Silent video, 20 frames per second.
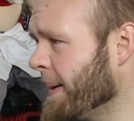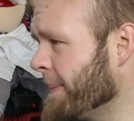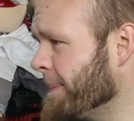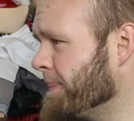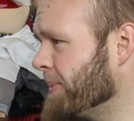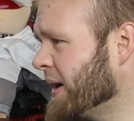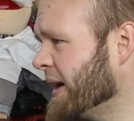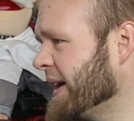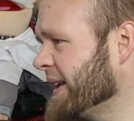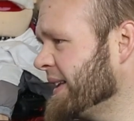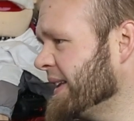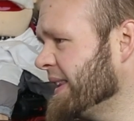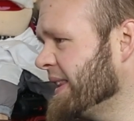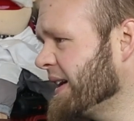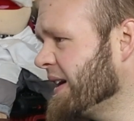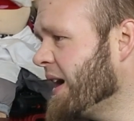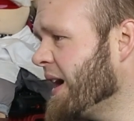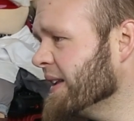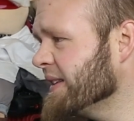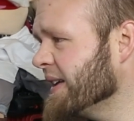But
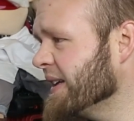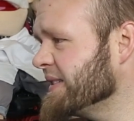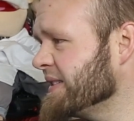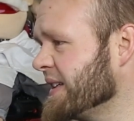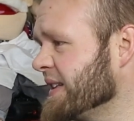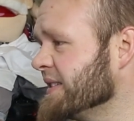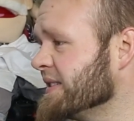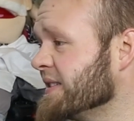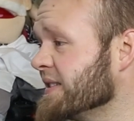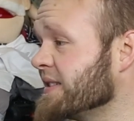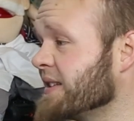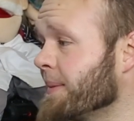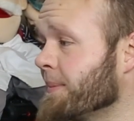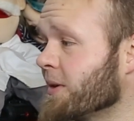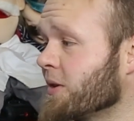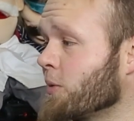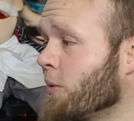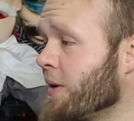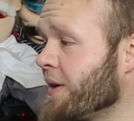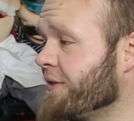the contest ends
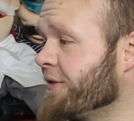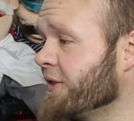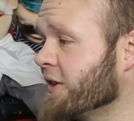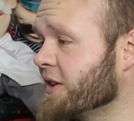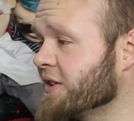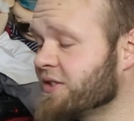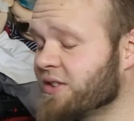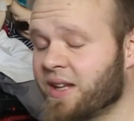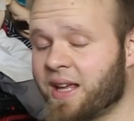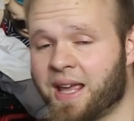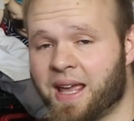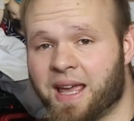December 21st,